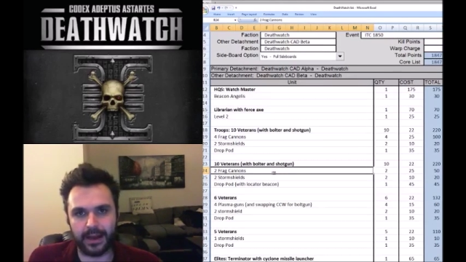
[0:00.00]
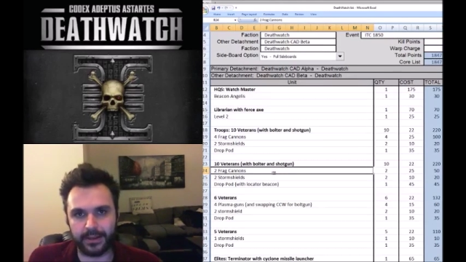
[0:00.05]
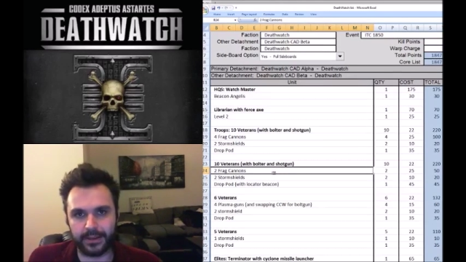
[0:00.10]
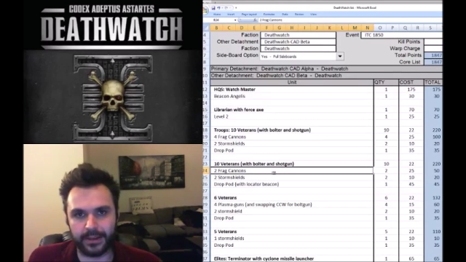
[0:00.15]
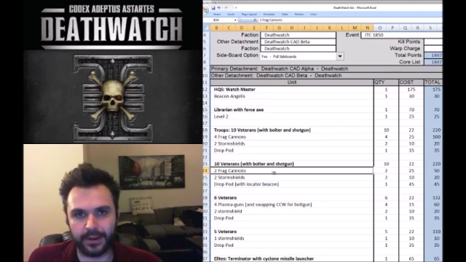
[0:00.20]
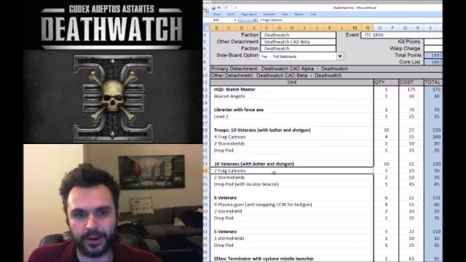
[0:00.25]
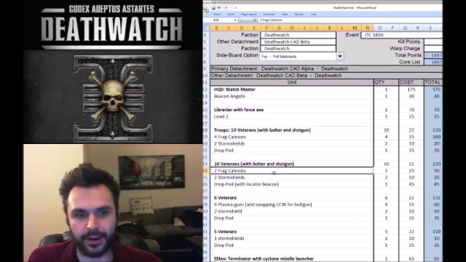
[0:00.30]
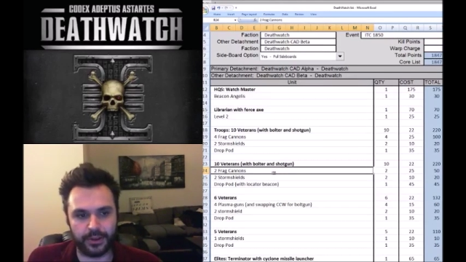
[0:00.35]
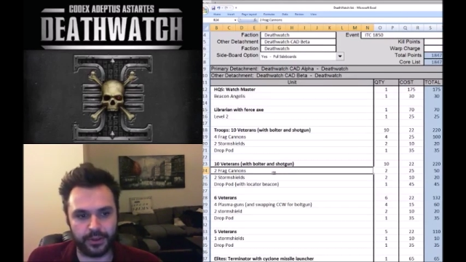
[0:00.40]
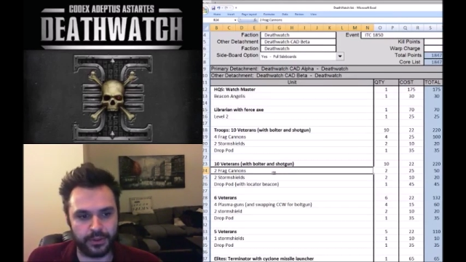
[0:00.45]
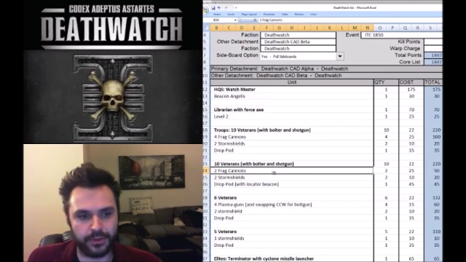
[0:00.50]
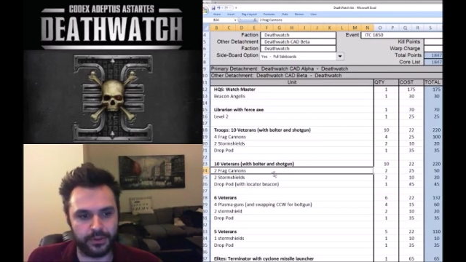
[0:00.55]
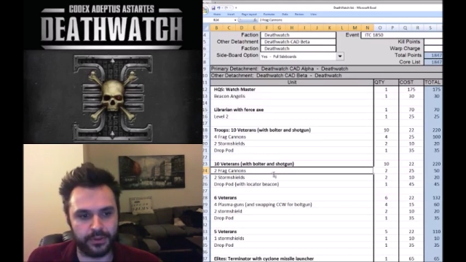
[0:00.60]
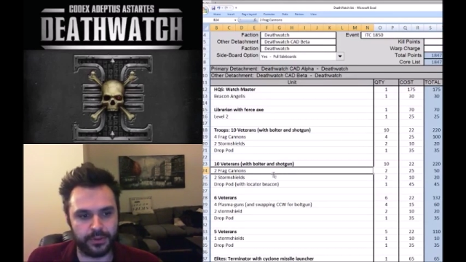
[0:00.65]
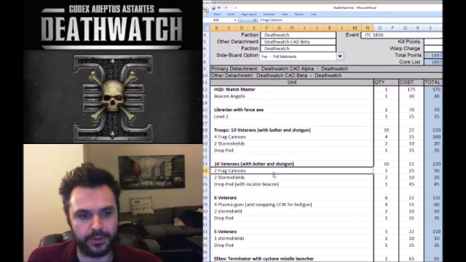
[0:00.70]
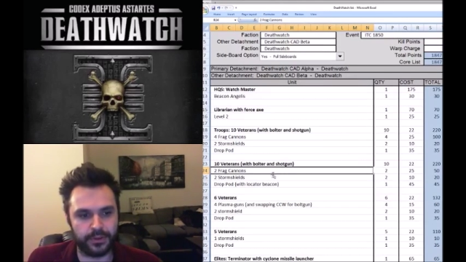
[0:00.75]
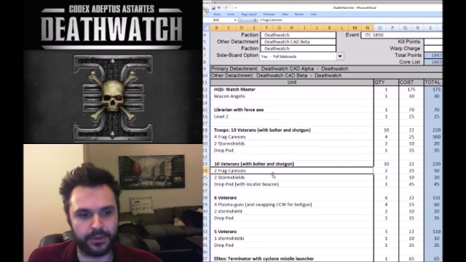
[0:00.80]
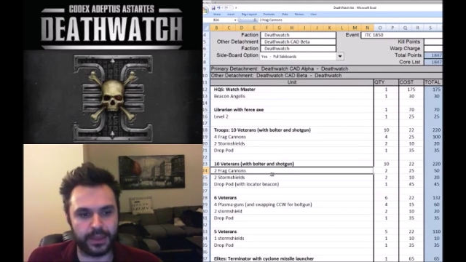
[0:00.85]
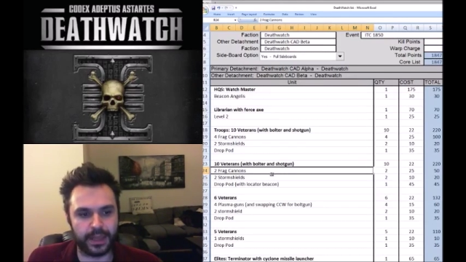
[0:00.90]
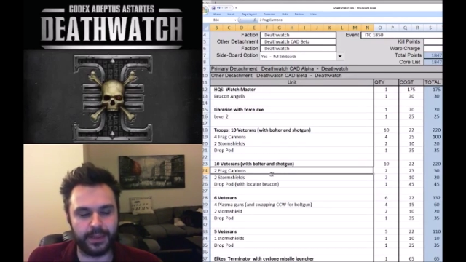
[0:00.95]

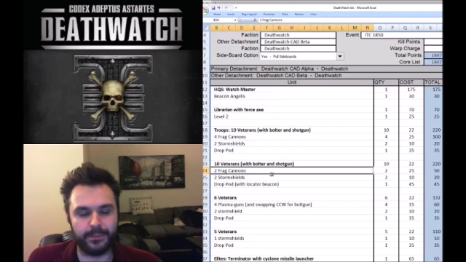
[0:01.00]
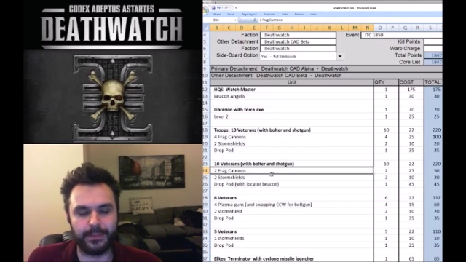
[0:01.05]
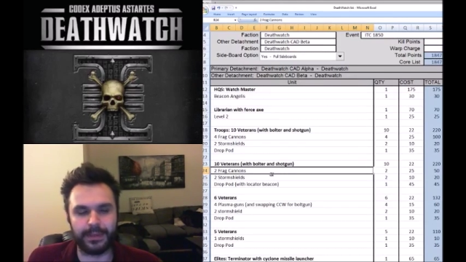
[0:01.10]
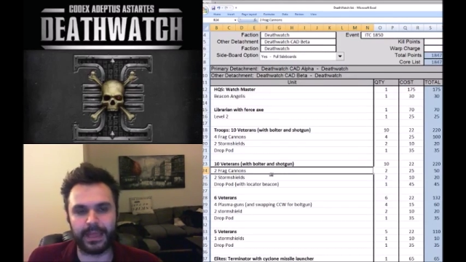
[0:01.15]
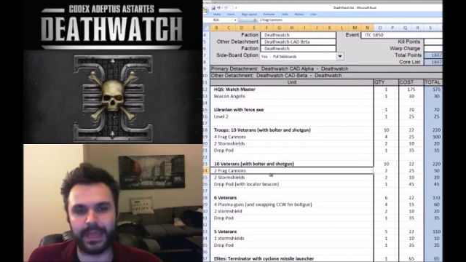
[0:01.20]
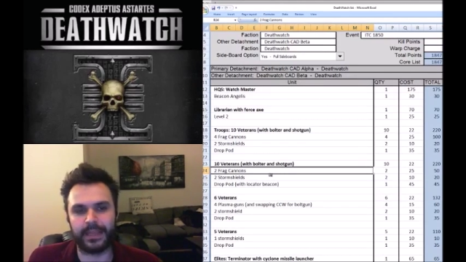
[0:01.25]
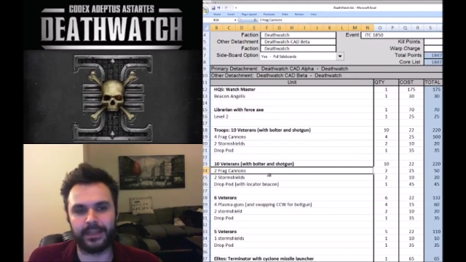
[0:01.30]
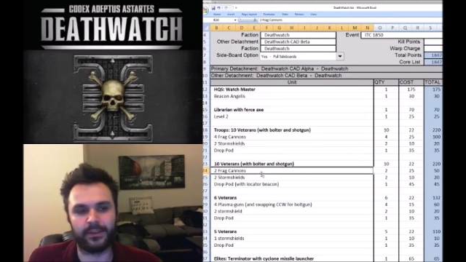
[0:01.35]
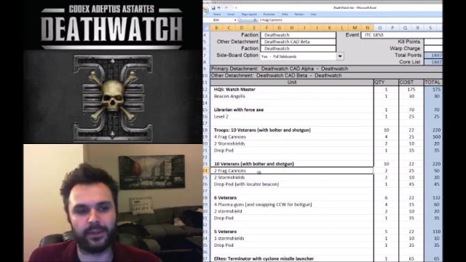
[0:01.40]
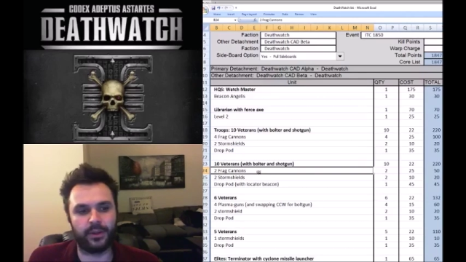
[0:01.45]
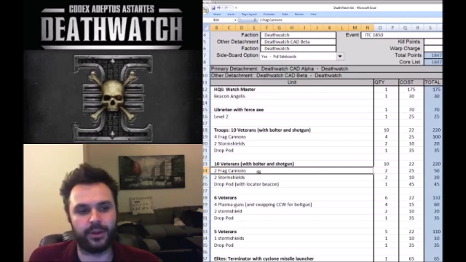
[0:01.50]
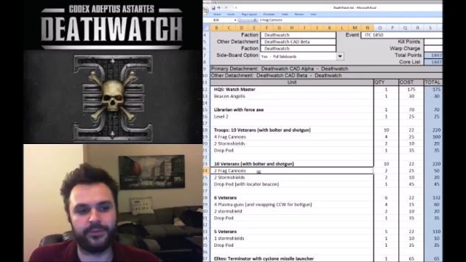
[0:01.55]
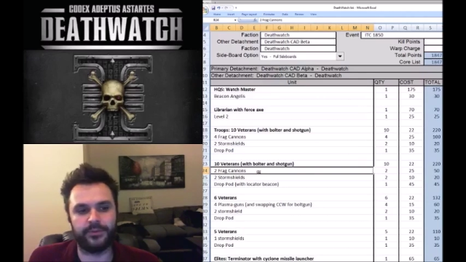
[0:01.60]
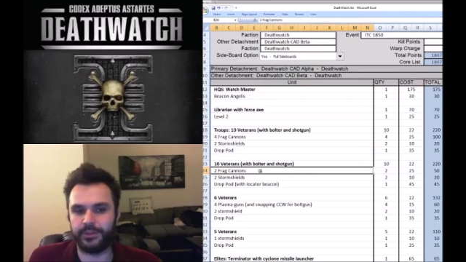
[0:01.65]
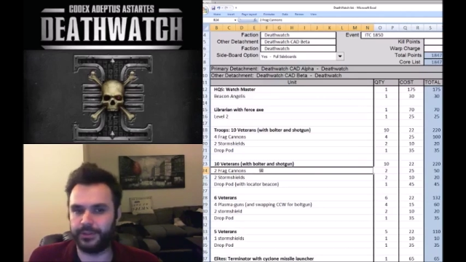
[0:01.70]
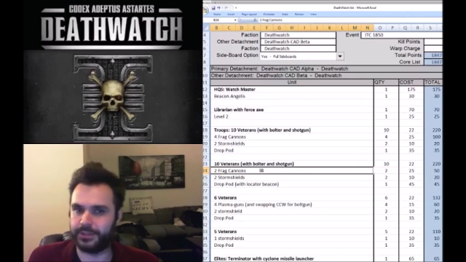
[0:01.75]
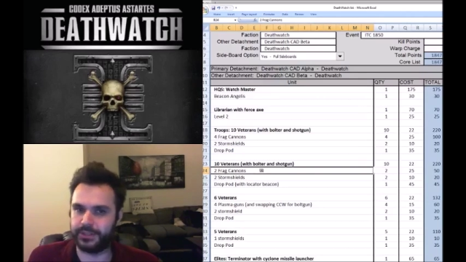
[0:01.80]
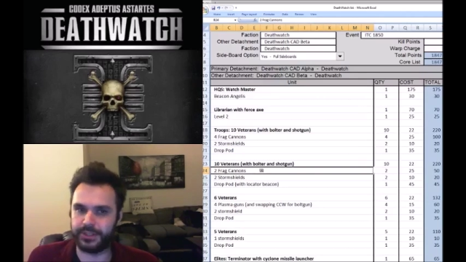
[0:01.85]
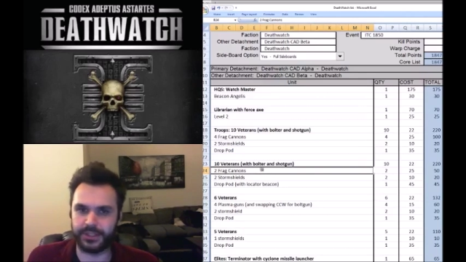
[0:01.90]
You're going to be getting a lot of use